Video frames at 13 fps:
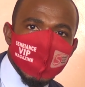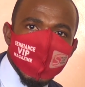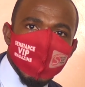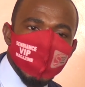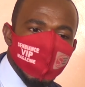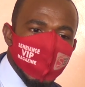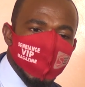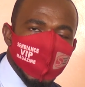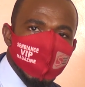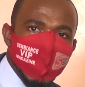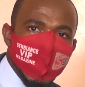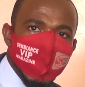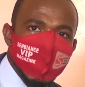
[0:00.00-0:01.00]
Salute to the rest of
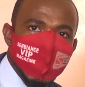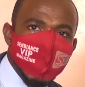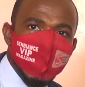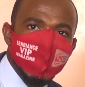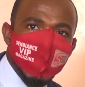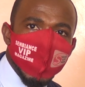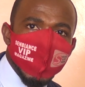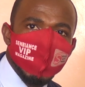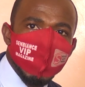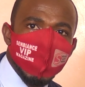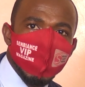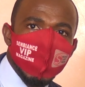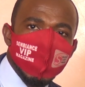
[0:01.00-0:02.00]
the continent. If you like,
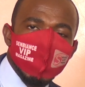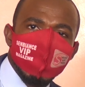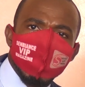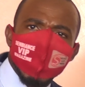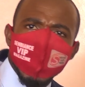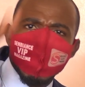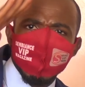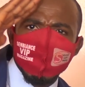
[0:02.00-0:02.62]
follow us. Bye-bye.